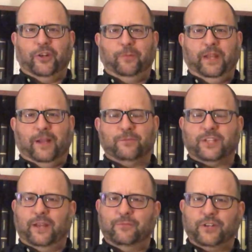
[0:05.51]
know me, I'm
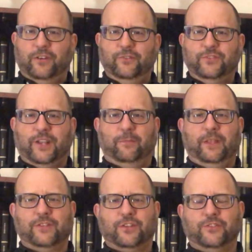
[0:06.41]
Sam Jones. I'm
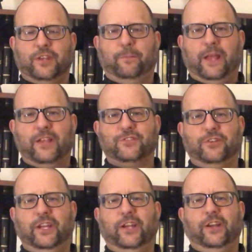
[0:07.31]
the associate
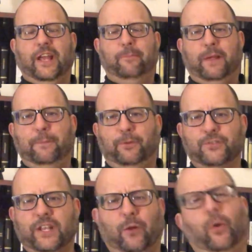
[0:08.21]
pastor here at
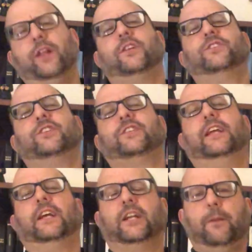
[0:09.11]
Maples, and I wanted to just
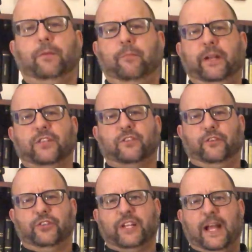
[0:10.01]
take a couple of minutes of
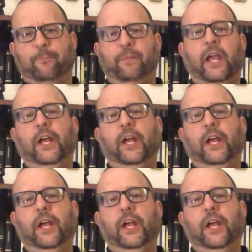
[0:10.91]
your time